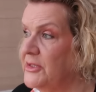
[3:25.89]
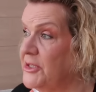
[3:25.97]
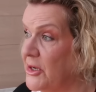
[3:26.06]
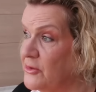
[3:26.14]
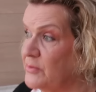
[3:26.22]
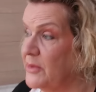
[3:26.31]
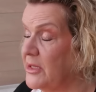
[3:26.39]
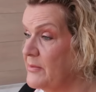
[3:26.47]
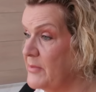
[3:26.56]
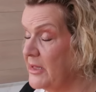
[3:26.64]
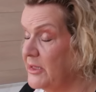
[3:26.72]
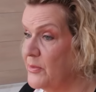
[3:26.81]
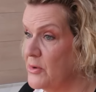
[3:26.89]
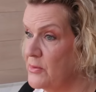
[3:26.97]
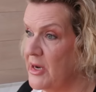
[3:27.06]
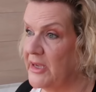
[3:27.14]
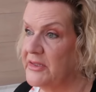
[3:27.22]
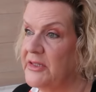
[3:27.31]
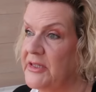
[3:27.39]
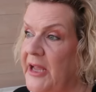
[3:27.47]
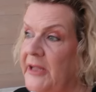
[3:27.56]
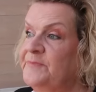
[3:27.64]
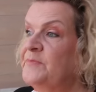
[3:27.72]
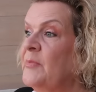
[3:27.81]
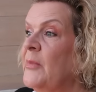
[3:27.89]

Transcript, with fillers: the gentleman that I met in the pool yesterday,